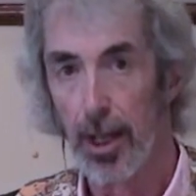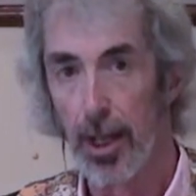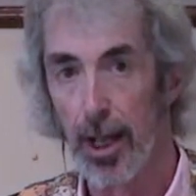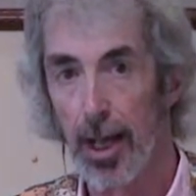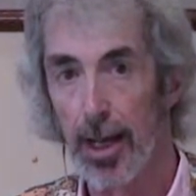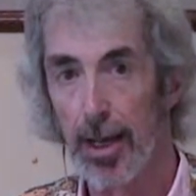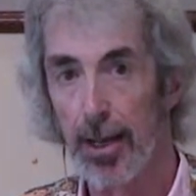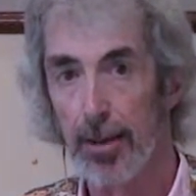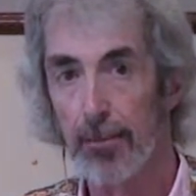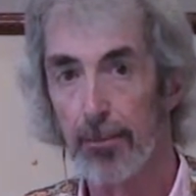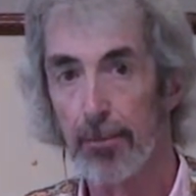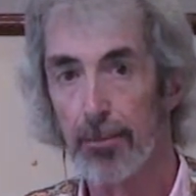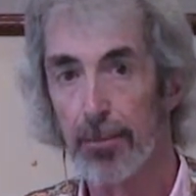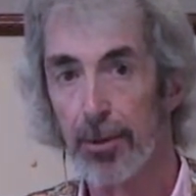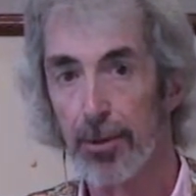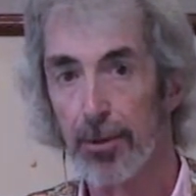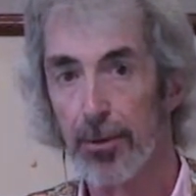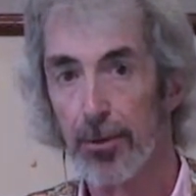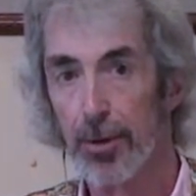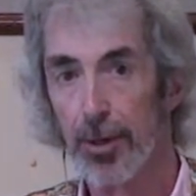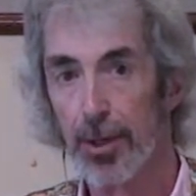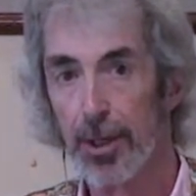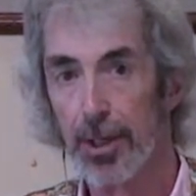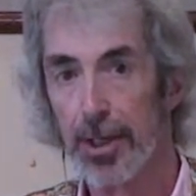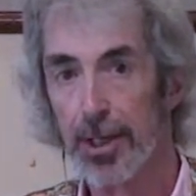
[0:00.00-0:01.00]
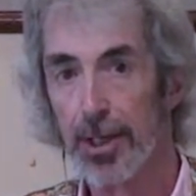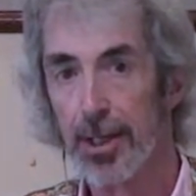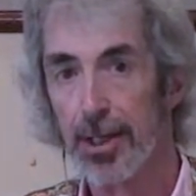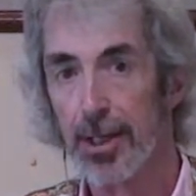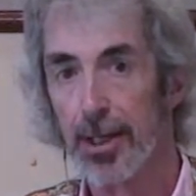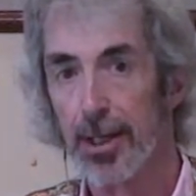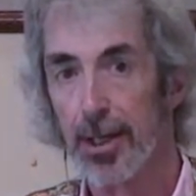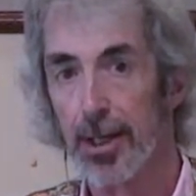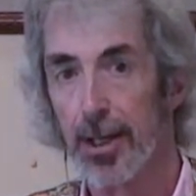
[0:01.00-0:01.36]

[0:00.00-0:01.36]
I am bitterly,